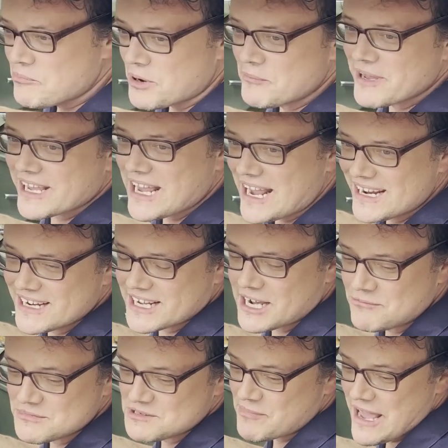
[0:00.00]
them, it kind of
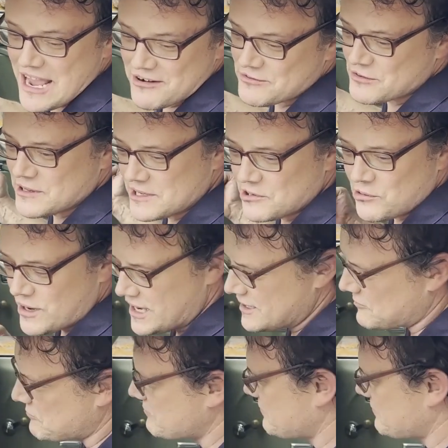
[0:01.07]
comes back for a little while.